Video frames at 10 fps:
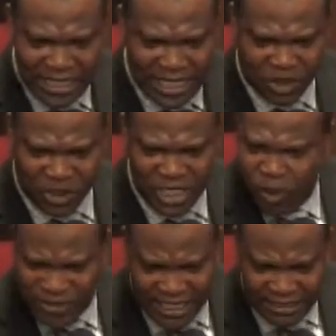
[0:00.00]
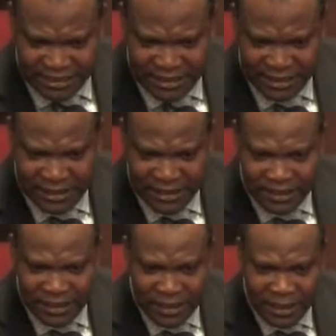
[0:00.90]
innocent.
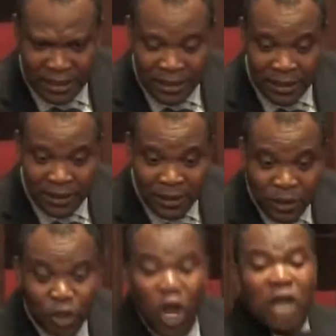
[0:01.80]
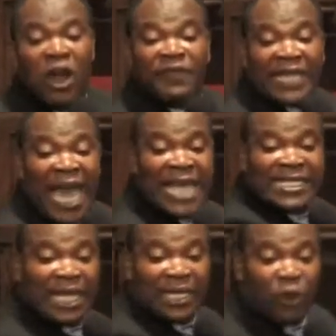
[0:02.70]
None of the
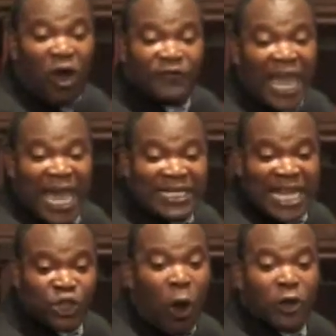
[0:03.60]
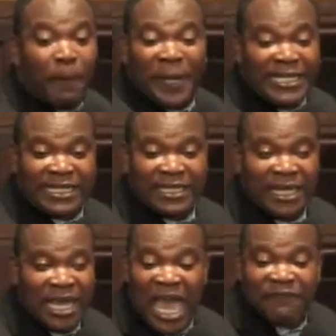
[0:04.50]
council of the elders or the priest
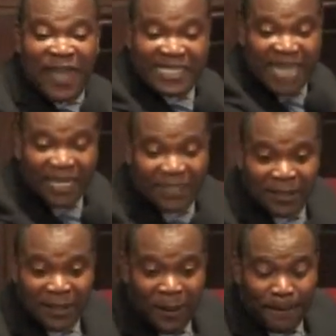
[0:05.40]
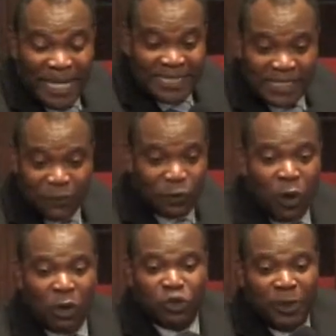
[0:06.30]
ever said, "Please, we don't
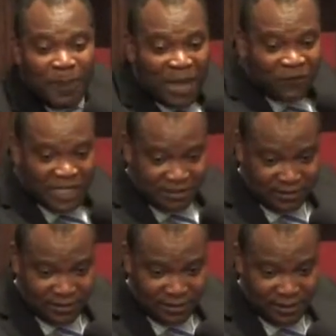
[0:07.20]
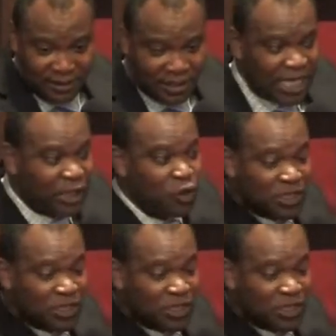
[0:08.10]
want to be part of this. Take your